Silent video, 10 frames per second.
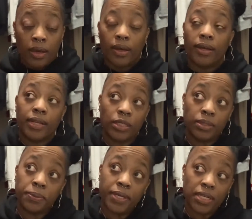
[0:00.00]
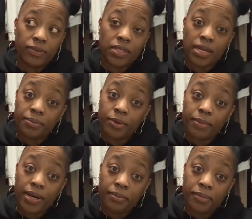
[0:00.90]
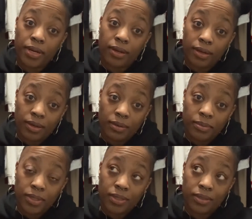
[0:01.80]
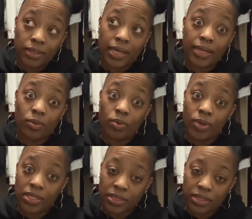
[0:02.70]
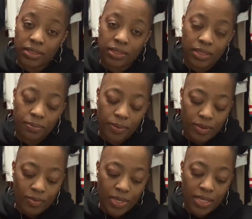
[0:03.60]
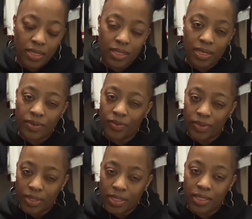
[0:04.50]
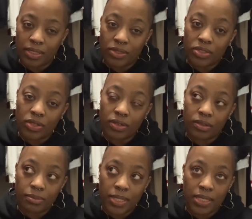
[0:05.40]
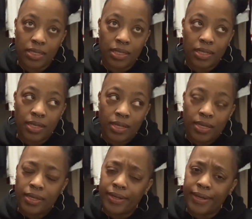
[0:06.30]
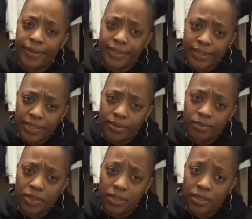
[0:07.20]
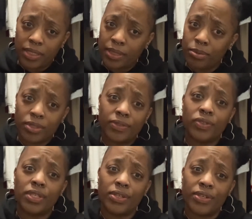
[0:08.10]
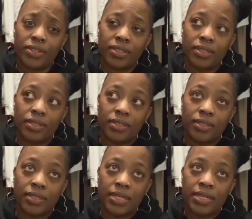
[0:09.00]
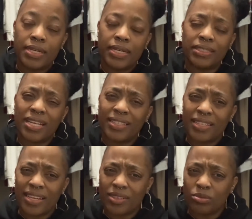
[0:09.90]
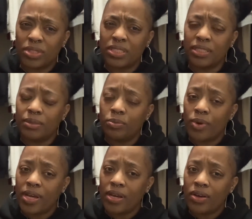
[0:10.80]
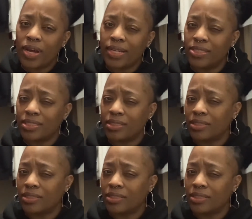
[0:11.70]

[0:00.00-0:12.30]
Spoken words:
There was a period of time where my mom wasn't sleeping well and it really concerned me. Now it seems the tables have turned. It's not that I don't sleep well, I just